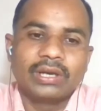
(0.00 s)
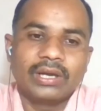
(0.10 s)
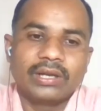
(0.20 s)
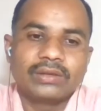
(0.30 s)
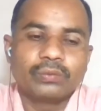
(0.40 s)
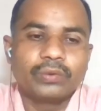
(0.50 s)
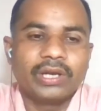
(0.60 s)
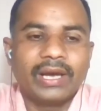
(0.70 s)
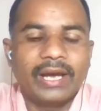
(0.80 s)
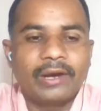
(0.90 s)
and
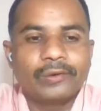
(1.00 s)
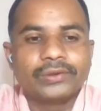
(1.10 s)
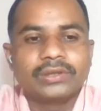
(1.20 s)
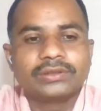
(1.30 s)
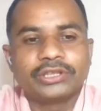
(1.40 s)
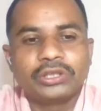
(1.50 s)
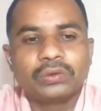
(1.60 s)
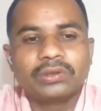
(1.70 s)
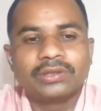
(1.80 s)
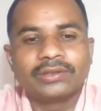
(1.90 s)
we have the
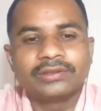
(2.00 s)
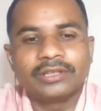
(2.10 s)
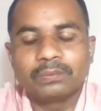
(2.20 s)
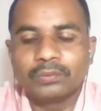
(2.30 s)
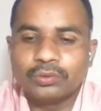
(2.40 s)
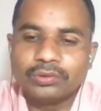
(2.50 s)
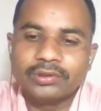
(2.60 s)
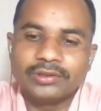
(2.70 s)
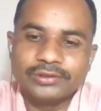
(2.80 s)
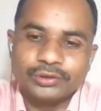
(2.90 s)
singulars and
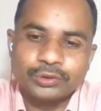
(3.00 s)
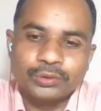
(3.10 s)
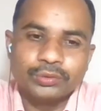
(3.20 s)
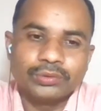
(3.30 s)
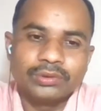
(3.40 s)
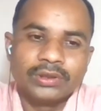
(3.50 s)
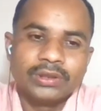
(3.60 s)
plurals too.